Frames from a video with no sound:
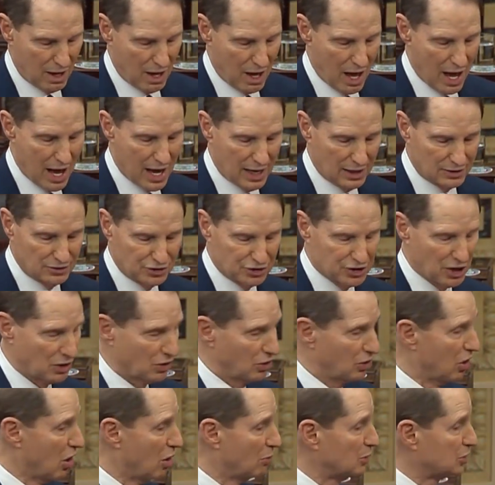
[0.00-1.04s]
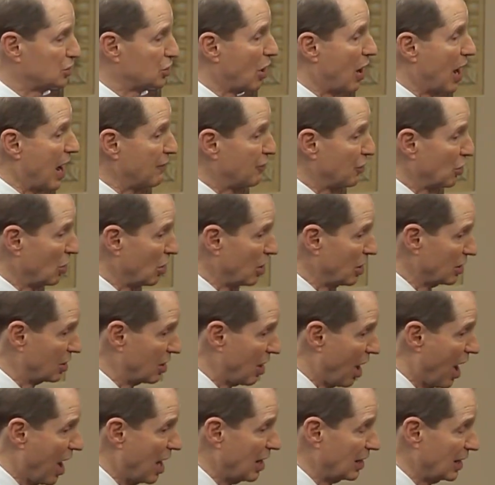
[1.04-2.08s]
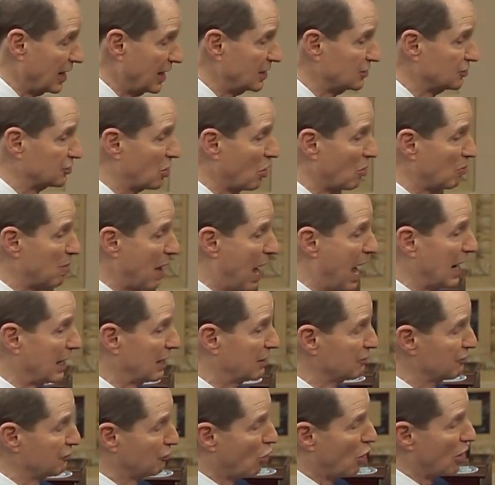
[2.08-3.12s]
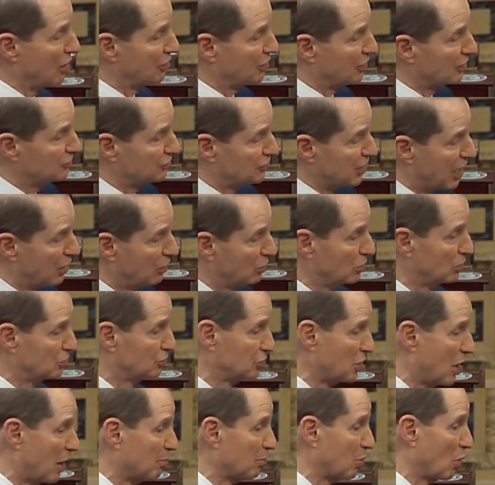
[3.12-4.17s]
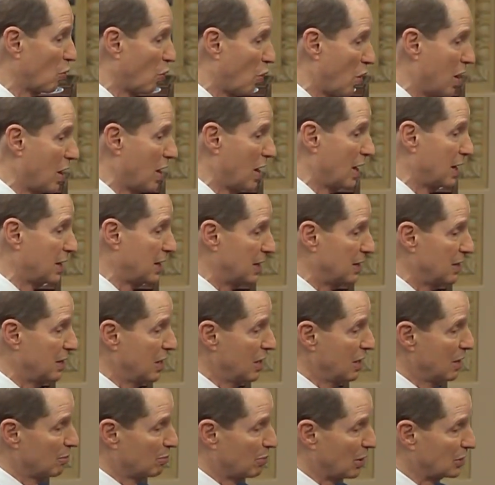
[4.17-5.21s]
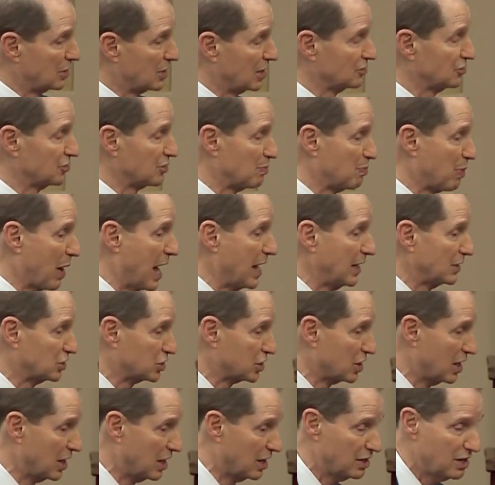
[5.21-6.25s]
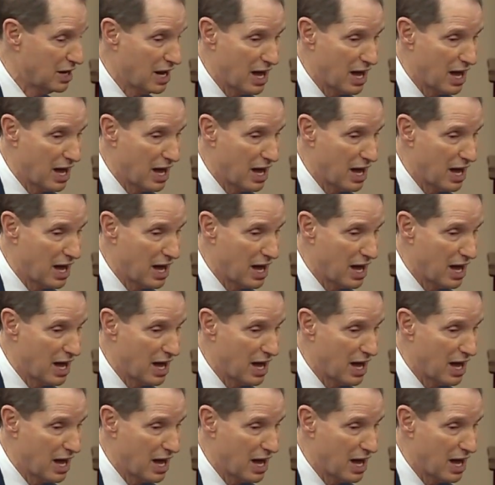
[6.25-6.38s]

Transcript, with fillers: And Senator Klobuchar, I've heard colleagues go back and forth to say who's number one and participation